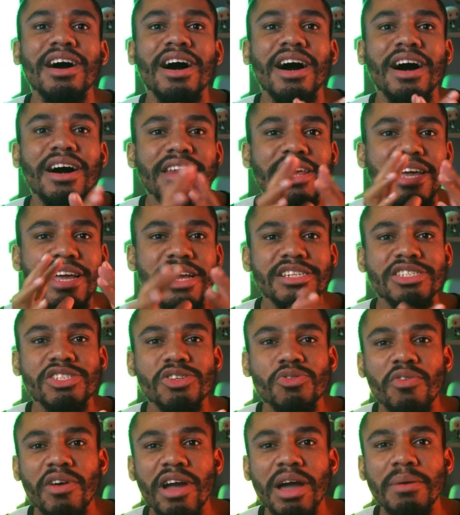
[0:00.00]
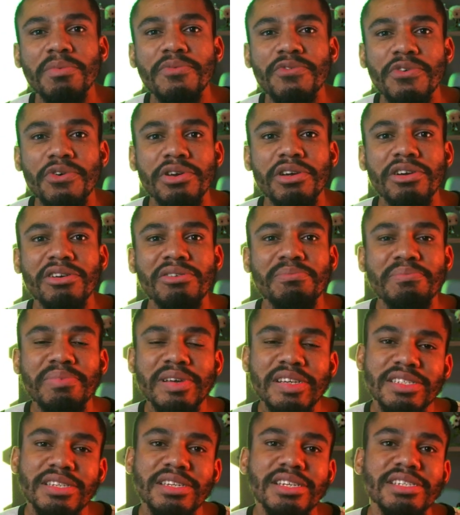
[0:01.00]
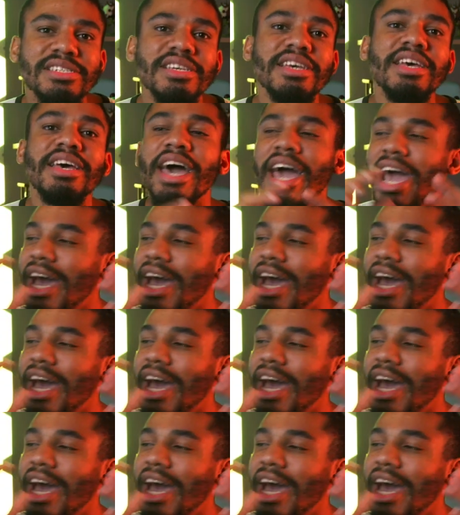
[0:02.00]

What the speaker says: on Instagram for your business.